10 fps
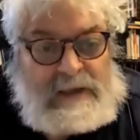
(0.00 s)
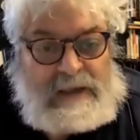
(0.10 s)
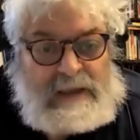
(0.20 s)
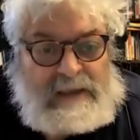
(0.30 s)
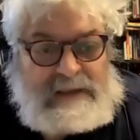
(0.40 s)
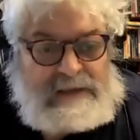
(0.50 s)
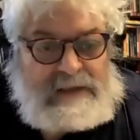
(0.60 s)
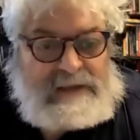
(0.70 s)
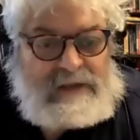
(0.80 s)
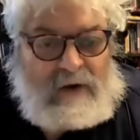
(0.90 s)

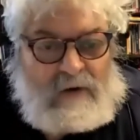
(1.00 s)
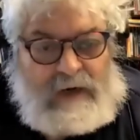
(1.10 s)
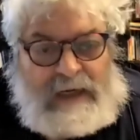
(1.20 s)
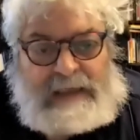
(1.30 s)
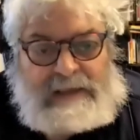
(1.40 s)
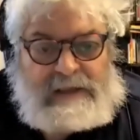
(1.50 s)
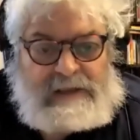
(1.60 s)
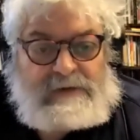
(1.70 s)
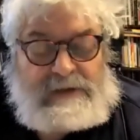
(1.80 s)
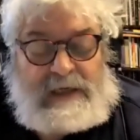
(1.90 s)
is already to
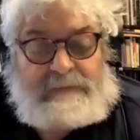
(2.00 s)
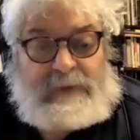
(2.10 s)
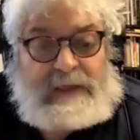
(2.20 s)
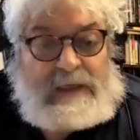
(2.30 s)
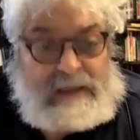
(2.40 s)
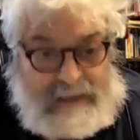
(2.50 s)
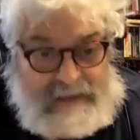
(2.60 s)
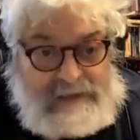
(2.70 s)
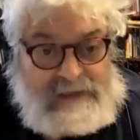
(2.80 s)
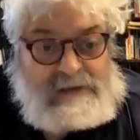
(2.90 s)
do something,
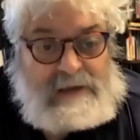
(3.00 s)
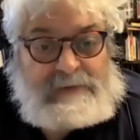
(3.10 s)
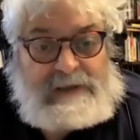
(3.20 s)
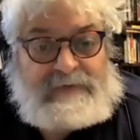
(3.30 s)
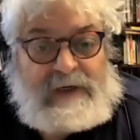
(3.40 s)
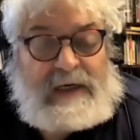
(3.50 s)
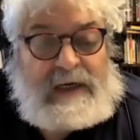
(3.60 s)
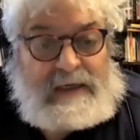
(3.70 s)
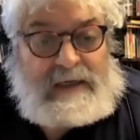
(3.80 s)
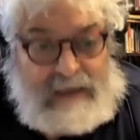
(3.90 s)
yes, descriptive,
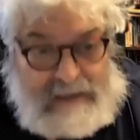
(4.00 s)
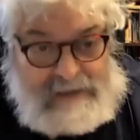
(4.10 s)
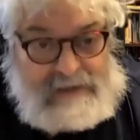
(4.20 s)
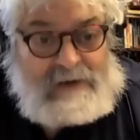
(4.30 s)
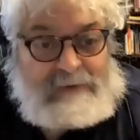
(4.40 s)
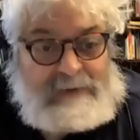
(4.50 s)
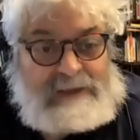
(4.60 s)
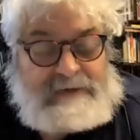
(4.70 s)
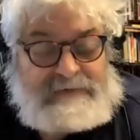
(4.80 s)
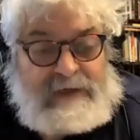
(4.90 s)
yes,
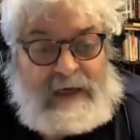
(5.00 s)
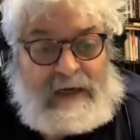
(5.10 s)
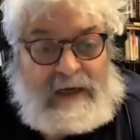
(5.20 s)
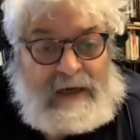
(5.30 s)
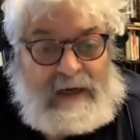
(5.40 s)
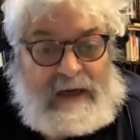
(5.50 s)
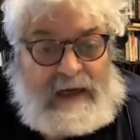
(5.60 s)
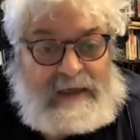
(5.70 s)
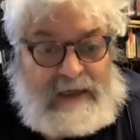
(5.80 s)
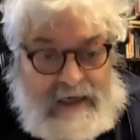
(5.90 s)
normative,
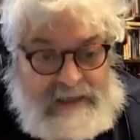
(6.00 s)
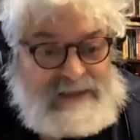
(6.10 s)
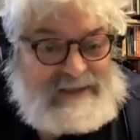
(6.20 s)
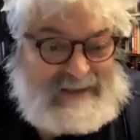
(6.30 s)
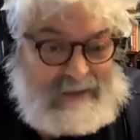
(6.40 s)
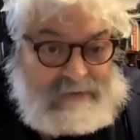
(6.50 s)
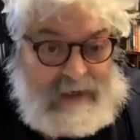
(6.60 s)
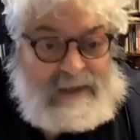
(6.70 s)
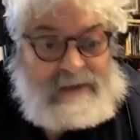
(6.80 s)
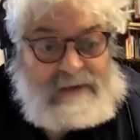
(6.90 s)
and yes,
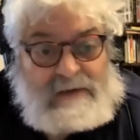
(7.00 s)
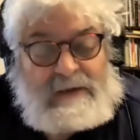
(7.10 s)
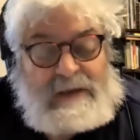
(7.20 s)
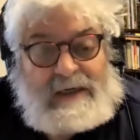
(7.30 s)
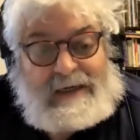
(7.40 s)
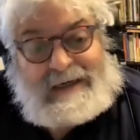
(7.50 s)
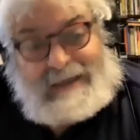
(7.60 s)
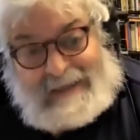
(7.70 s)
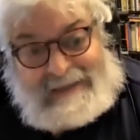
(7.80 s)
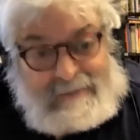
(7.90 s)
theoretical, and
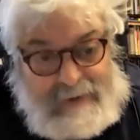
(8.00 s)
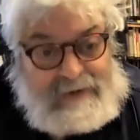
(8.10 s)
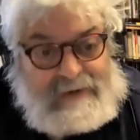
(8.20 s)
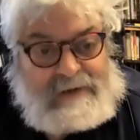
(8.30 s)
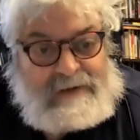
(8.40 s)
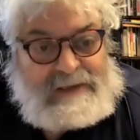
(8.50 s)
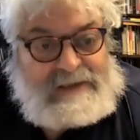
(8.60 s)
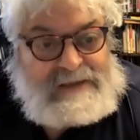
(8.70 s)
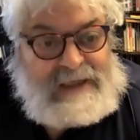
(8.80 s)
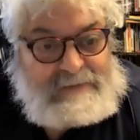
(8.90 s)
yes, empirical at
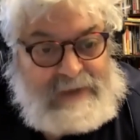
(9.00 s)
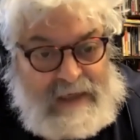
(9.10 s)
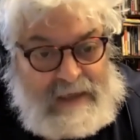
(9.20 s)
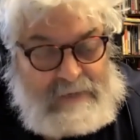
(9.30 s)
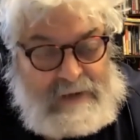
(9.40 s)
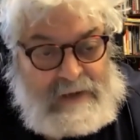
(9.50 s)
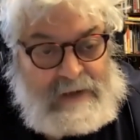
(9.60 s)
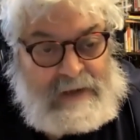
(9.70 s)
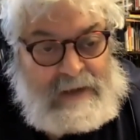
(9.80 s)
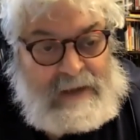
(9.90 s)
the same time.
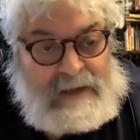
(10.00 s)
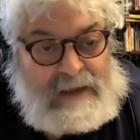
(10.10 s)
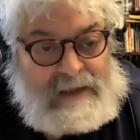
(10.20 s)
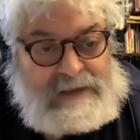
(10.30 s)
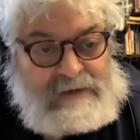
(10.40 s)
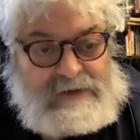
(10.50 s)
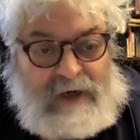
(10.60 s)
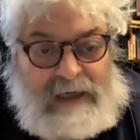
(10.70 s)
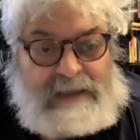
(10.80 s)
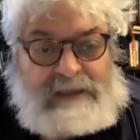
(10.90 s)
And so
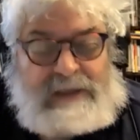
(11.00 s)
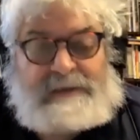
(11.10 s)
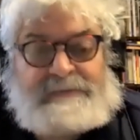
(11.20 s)
trying to